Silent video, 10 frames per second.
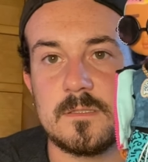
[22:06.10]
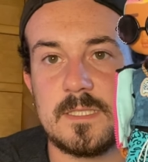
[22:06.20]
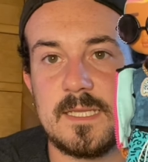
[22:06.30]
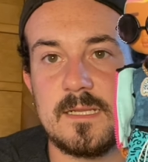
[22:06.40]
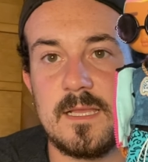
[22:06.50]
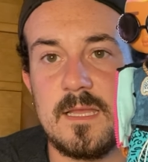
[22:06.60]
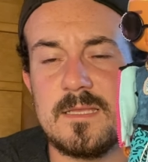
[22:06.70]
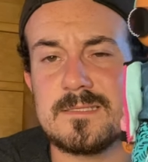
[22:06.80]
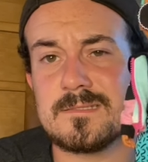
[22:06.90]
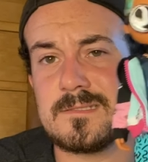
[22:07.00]
Hey
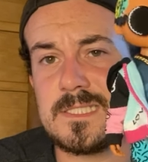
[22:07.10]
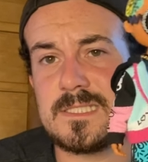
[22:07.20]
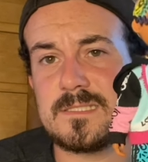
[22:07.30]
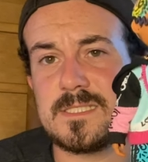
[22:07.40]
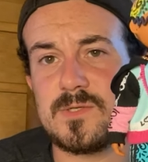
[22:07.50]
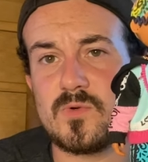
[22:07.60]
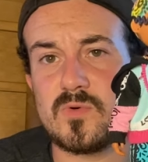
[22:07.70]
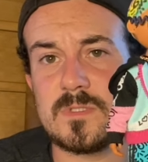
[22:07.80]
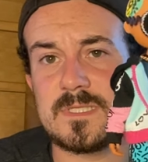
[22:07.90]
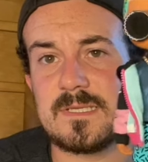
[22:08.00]
guys, too
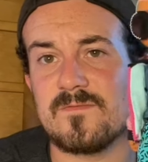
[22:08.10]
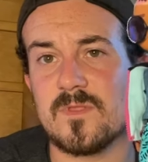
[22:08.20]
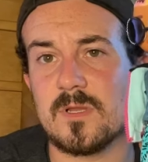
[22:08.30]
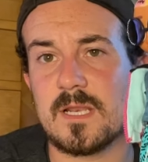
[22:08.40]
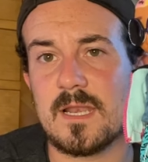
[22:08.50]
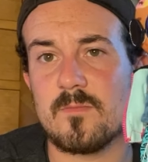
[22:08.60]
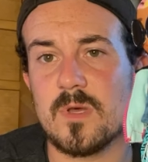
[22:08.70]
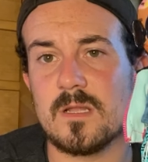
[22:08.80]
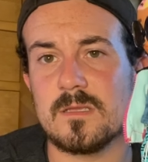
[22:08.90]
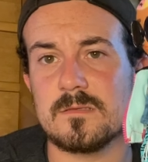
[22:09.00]
cool to even look at
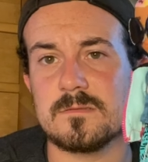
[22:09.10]
anybody.